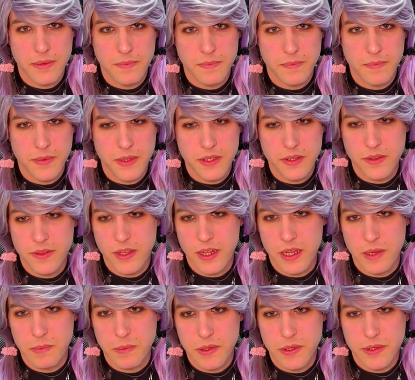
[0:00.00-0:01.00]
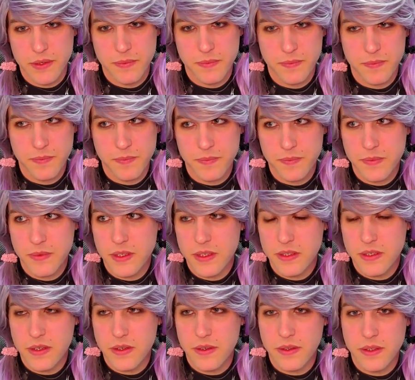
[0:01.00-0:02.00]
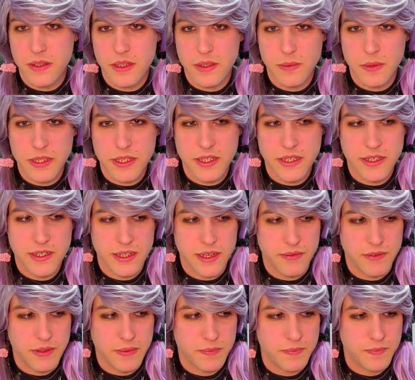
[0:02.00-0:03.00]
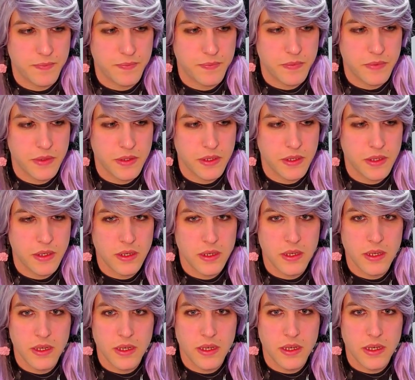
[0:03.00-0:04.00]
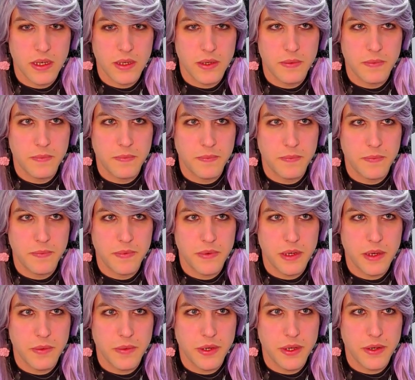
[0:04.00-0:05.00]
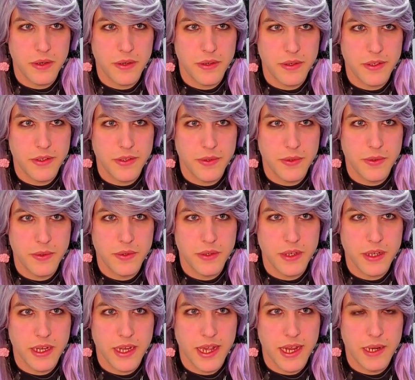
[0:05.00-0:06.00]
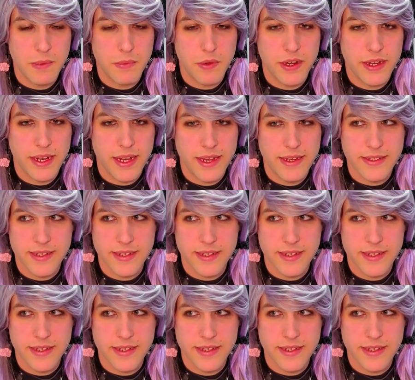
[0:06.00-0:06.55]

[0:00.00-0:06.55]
Into the output. So this was this level. Now we're going to calibrate laser